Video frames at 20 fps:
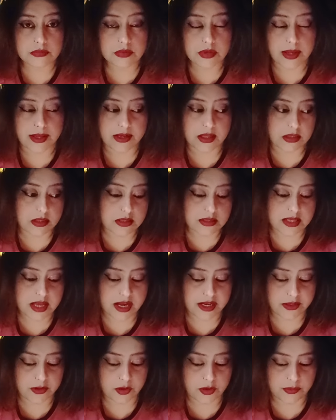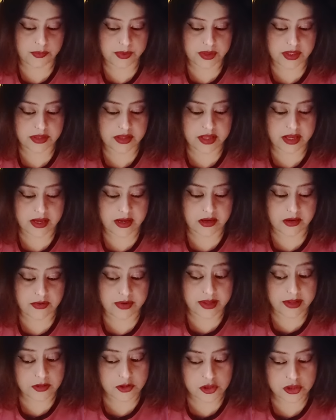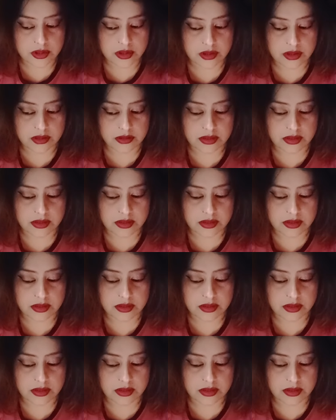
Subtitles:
Another side could be their nature,